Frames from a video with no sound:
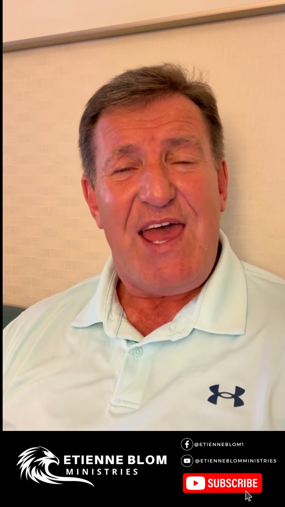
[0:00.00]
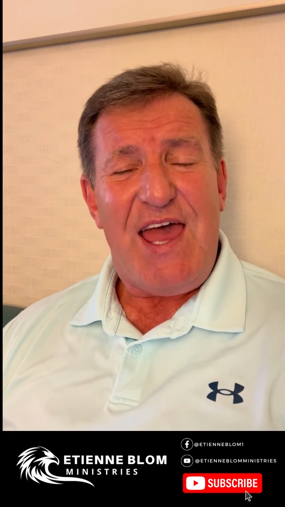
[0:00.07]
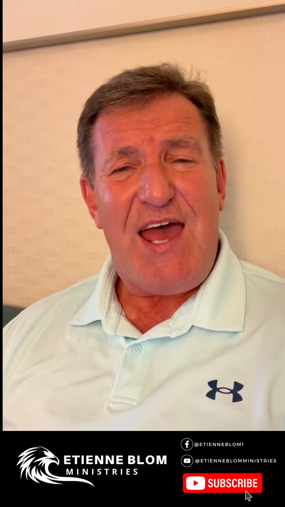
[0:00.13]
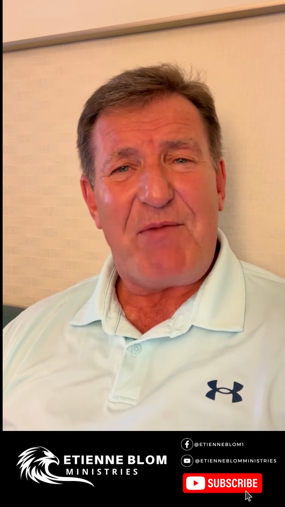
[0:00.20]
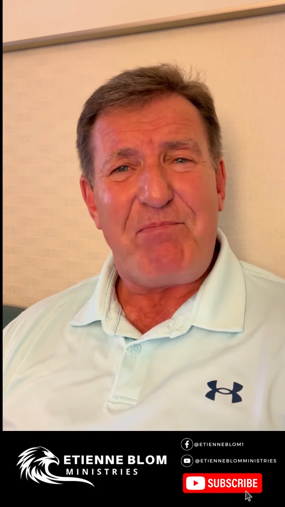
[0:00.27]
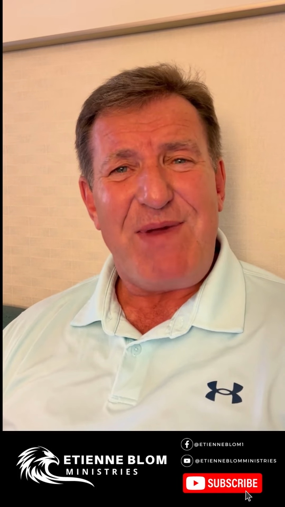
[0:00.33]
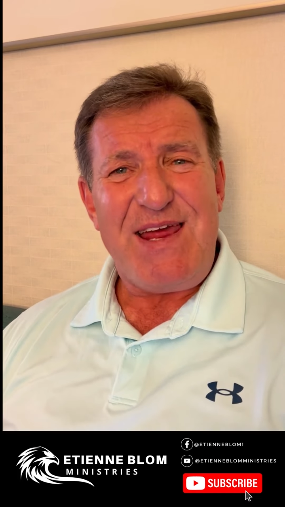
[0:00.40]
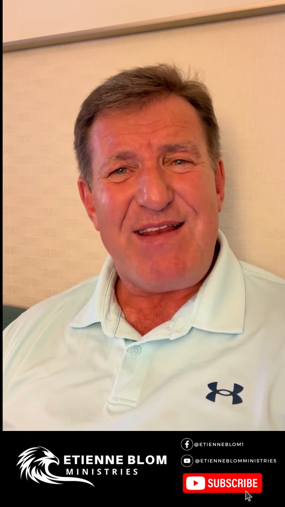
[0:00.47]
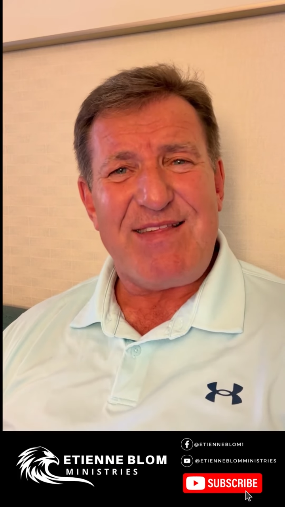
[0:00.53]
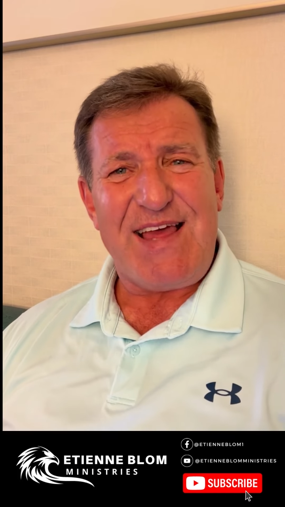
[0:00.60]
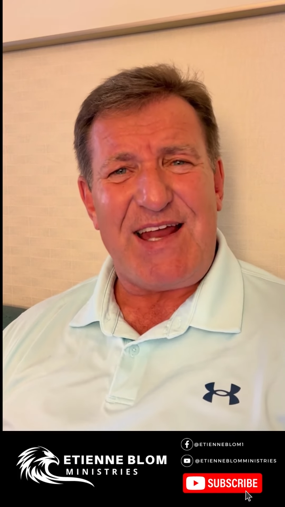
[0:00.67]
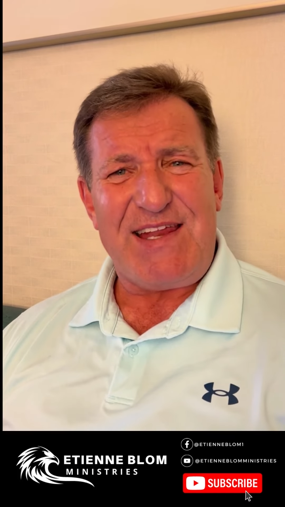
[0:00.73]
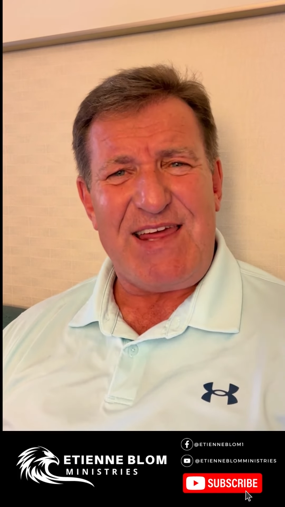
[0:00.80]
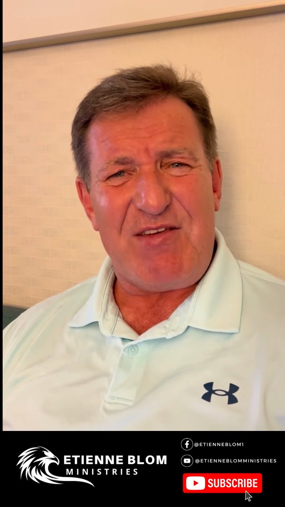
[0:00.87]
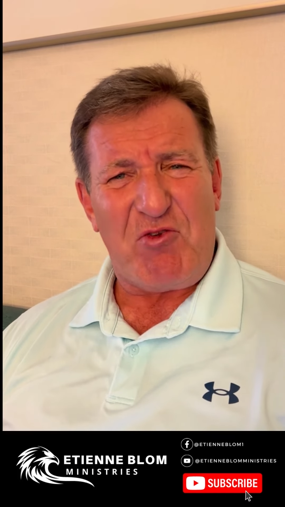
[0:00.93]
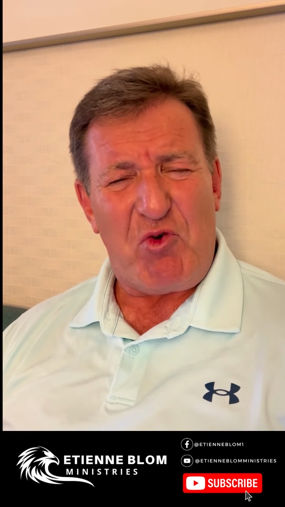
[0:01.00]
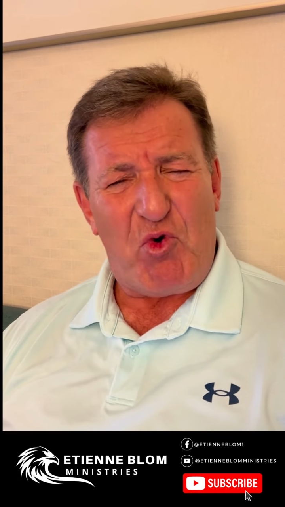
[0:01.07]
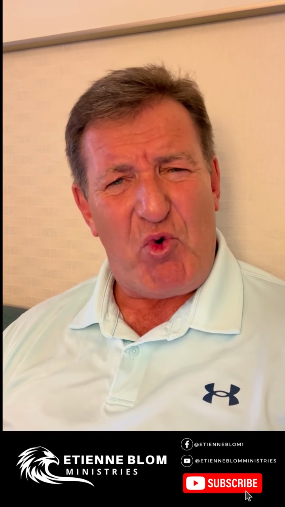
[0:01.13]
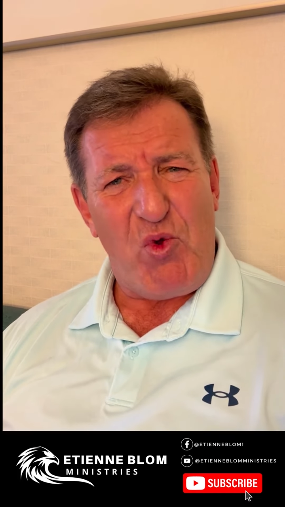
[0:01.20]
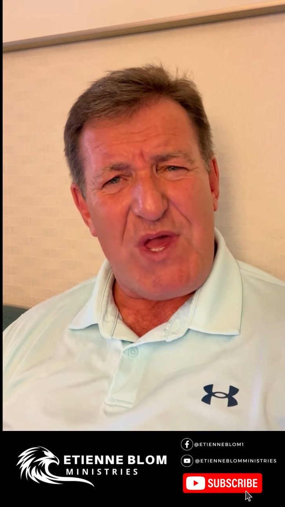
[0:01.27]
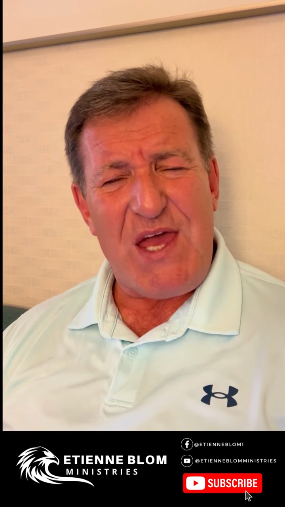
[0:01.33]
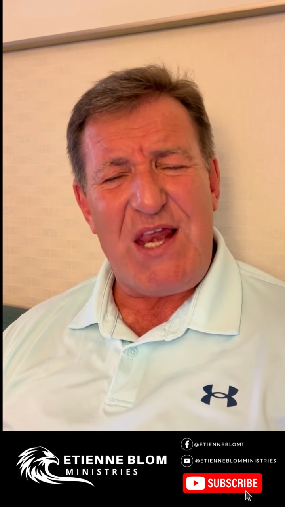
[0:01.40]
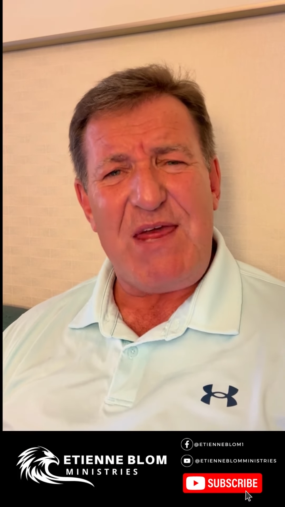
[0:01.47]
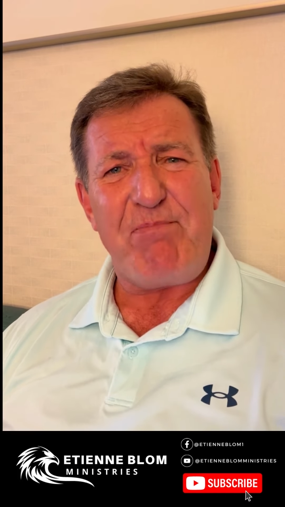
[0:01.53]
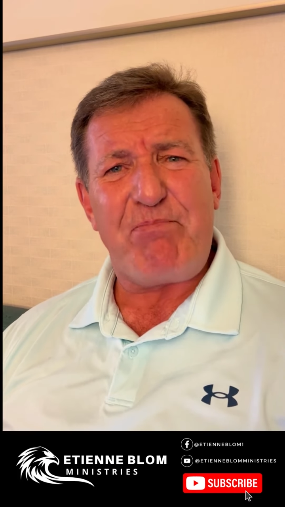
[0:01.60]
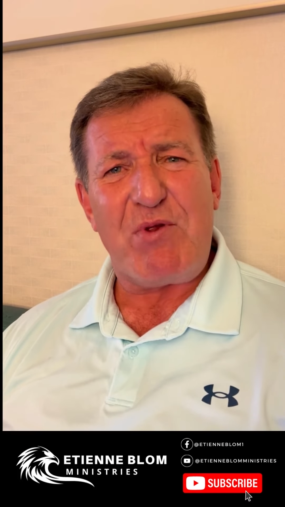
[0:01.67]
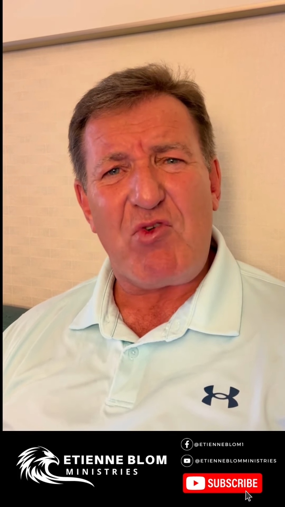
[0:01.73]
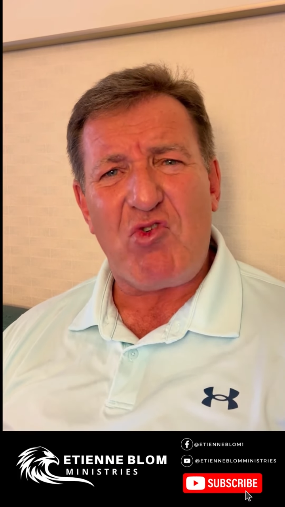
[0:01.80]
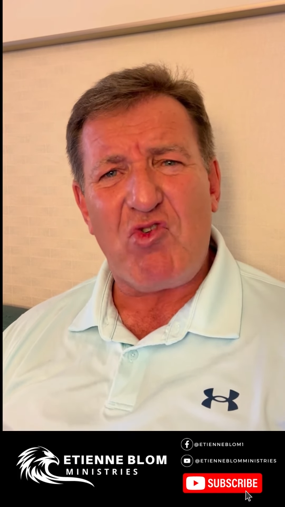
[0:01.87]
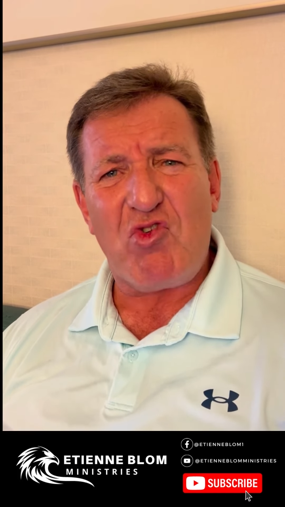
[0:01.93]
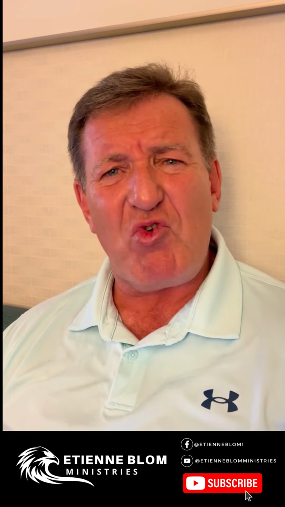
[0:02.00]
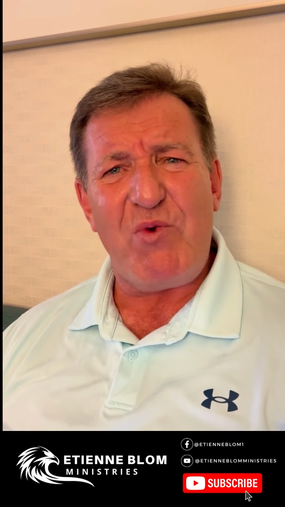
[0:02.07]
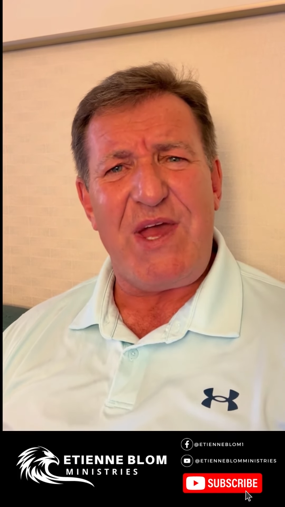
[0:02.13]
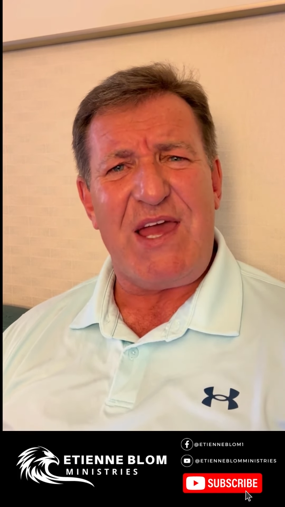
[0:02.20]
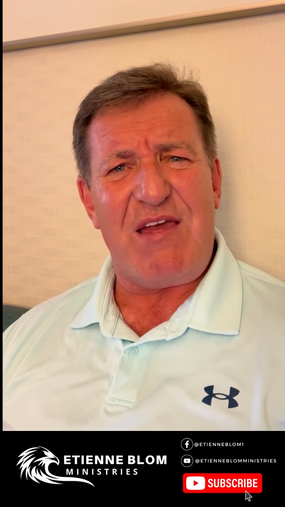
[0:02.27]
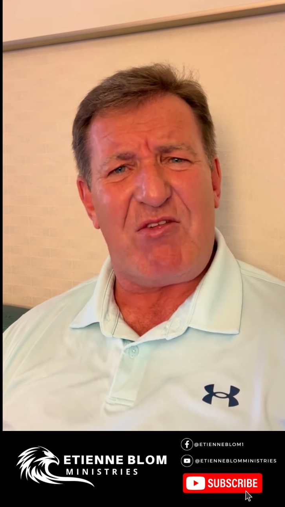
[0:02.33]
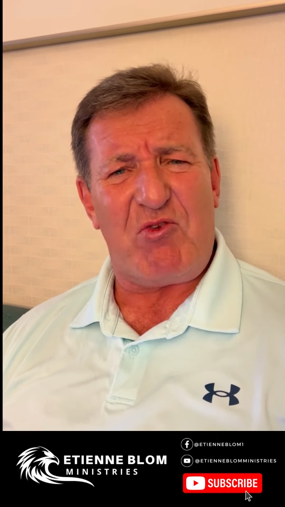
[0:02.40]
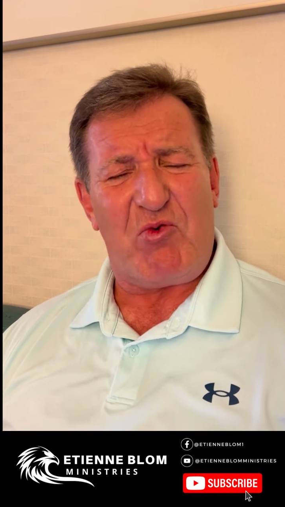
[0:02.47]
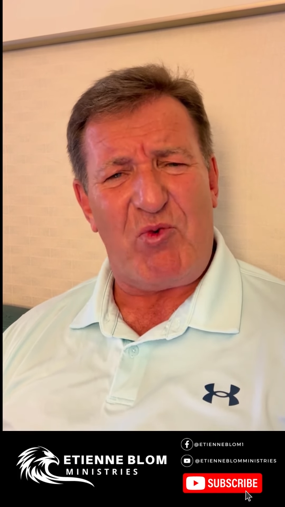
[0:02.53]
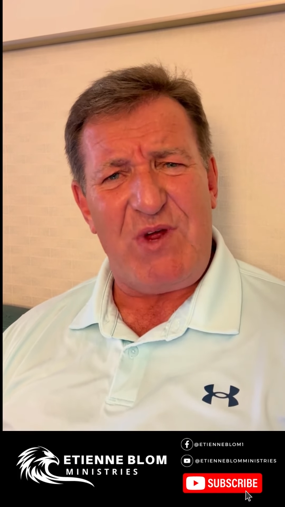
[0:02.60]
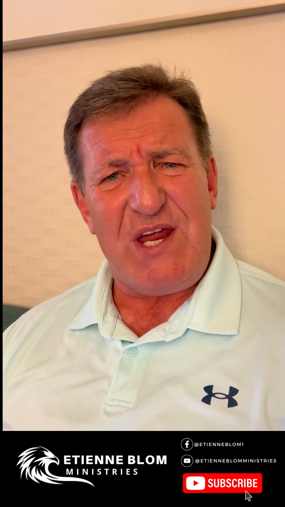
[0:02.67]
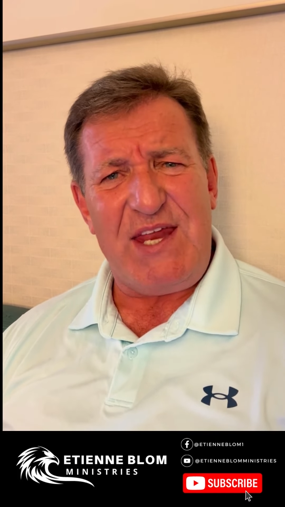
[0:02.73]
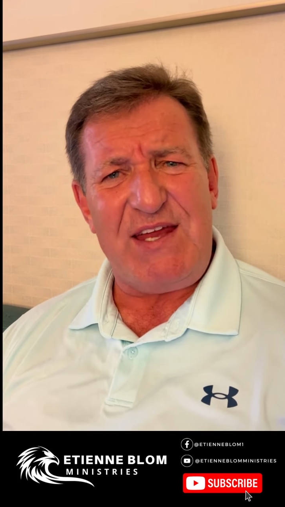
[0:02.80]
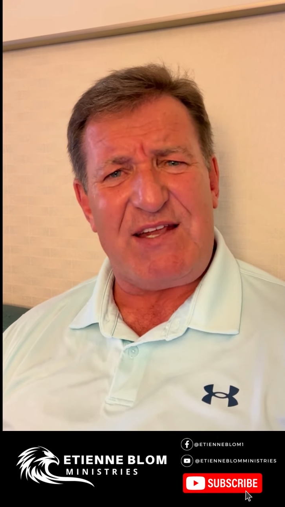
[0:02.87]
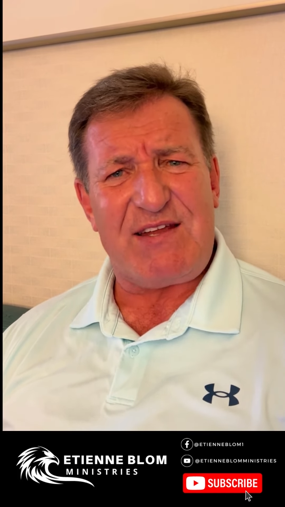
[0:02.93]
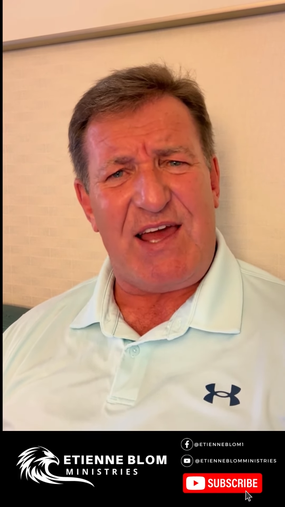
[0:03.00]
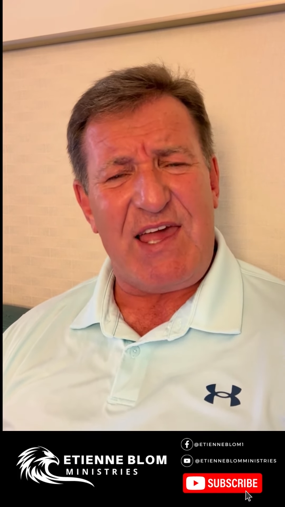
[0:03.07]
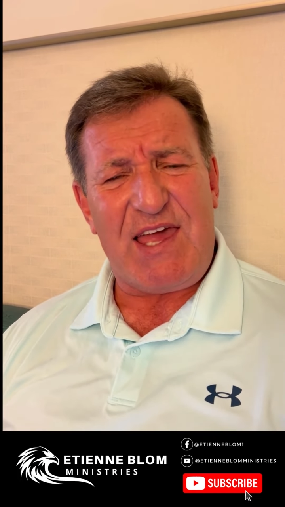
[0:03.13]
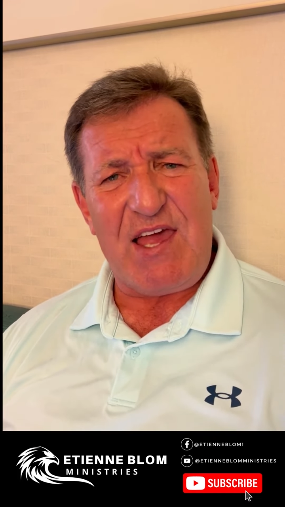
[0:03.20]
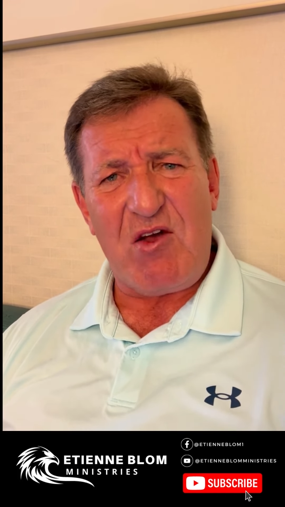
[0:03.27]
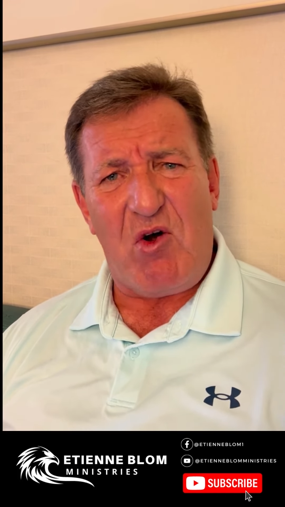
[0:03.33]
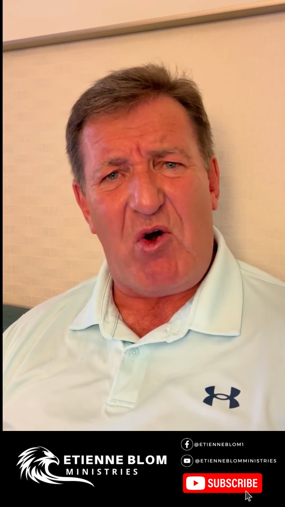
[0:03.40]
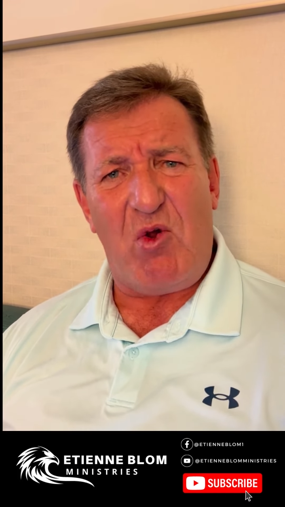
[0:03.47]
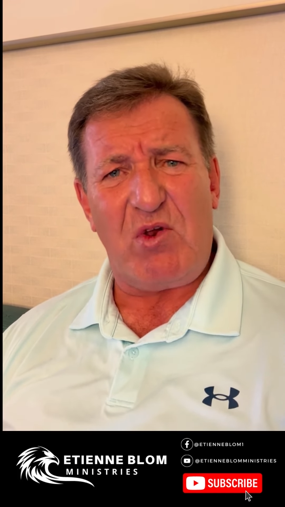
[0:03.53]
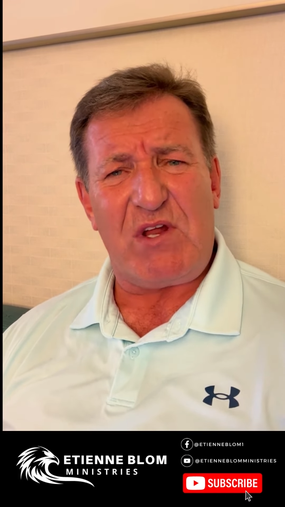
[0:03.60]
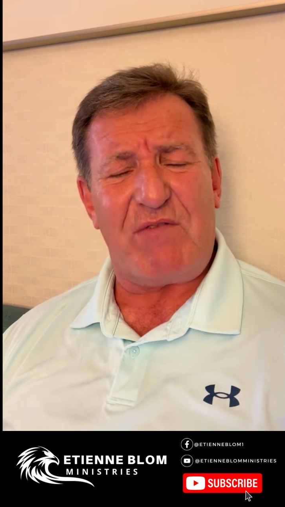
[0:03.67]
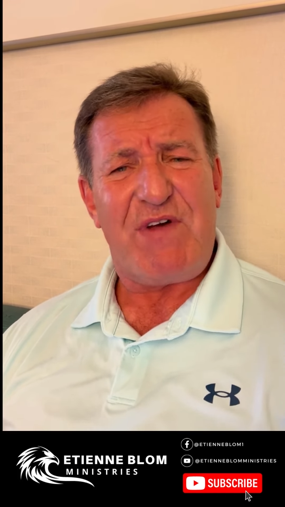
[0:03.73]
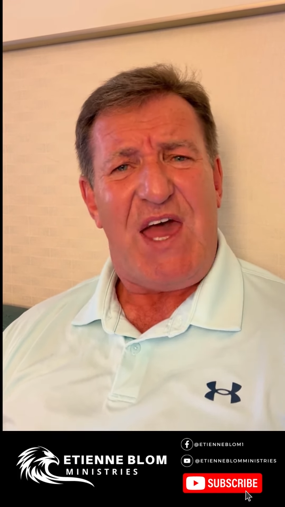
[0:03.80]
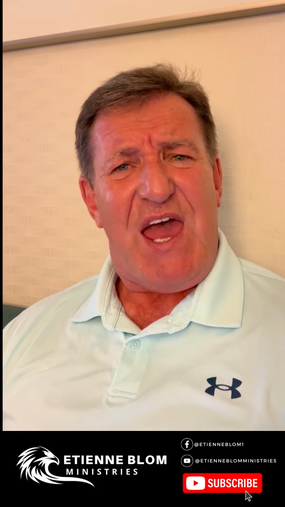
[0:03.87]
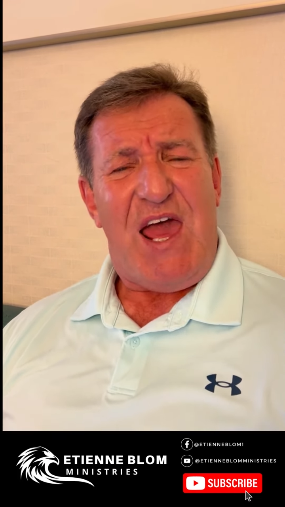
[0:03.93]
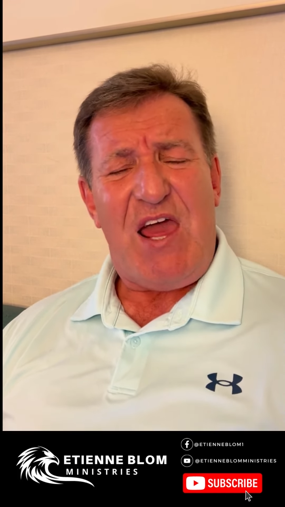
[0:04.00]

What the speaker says: It means that he's really pursuing, he's really taking hold of,